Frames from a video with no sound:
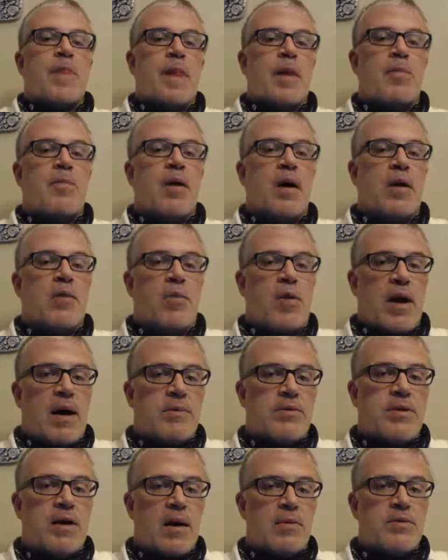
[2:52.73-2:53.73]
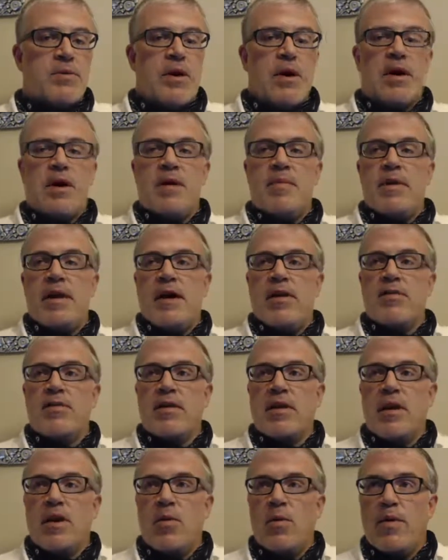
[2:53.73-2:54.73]
but when I'm talking about,
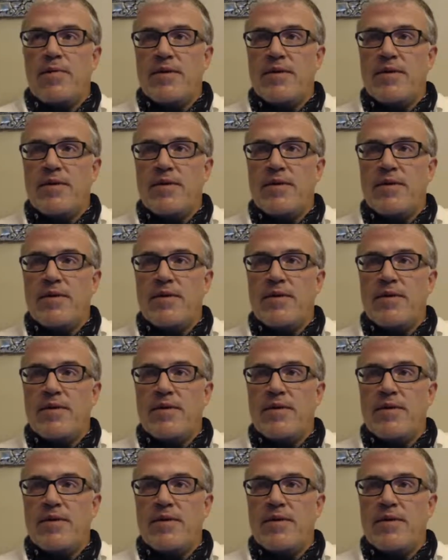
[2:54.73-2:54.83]
you know,